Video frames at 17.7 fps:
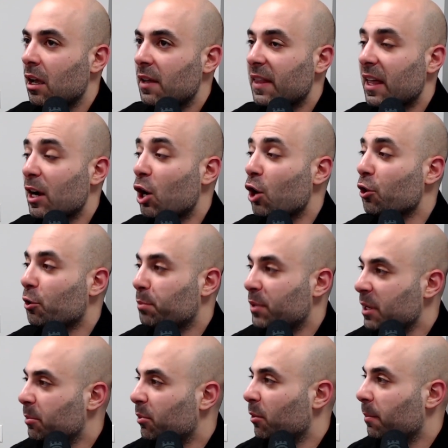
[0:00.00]
that other
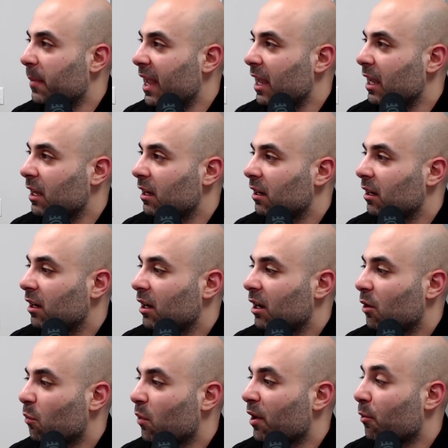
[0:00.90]
people make,
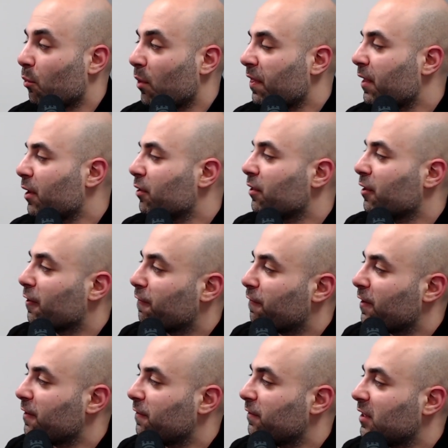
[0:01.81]
where when they're in their
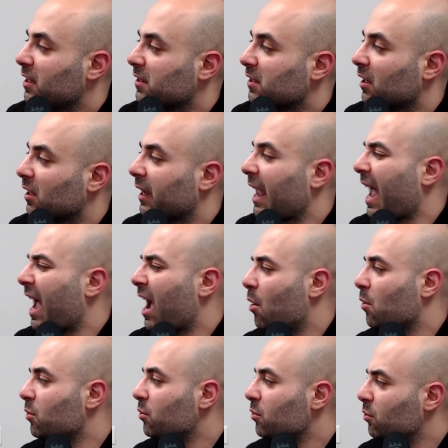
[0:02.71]
50s, they're like,
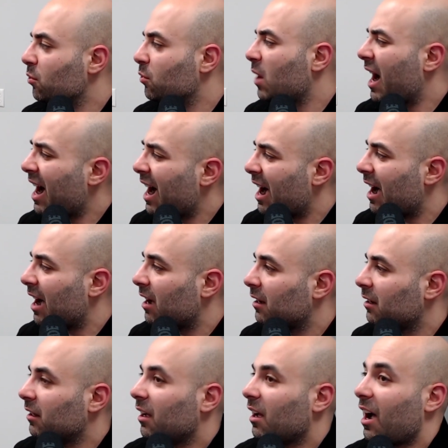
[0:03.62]
ow, ooh, ah,
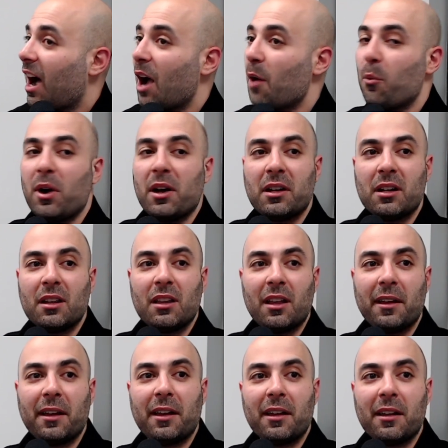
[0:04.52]
I want to
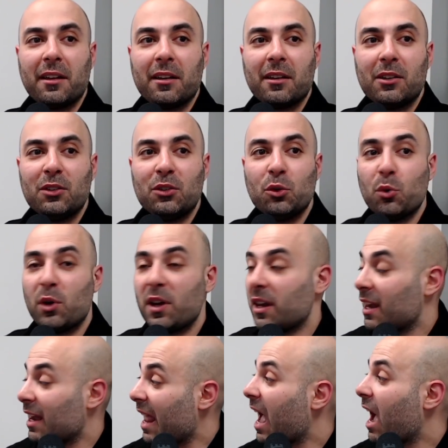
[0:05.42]
like do it
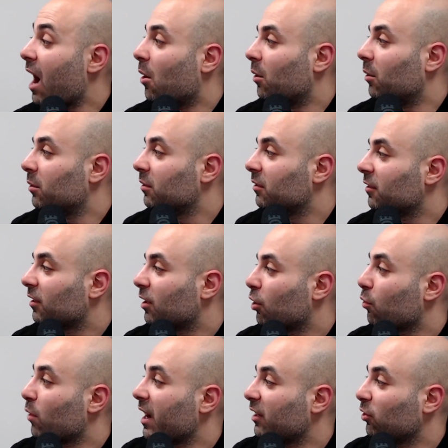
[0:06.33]
now,
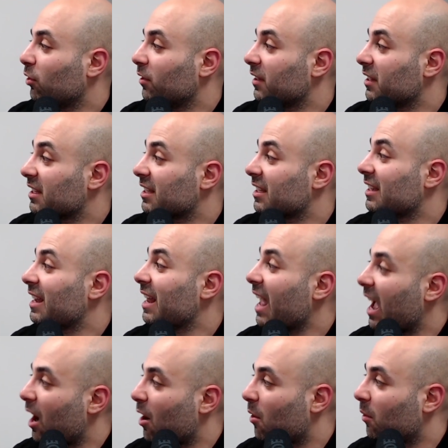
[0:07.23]
correct all this
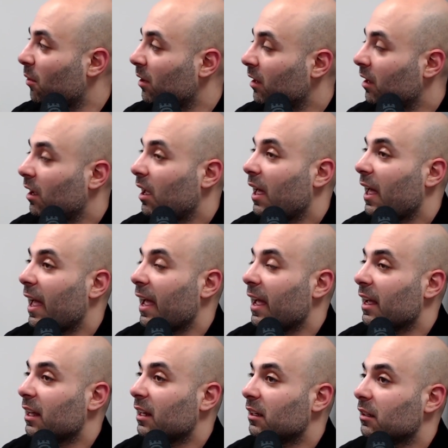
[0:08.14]
now.
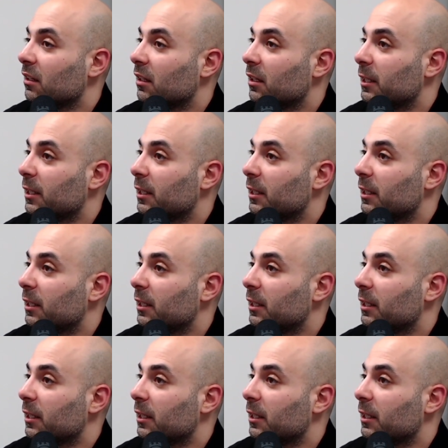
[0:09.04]
And,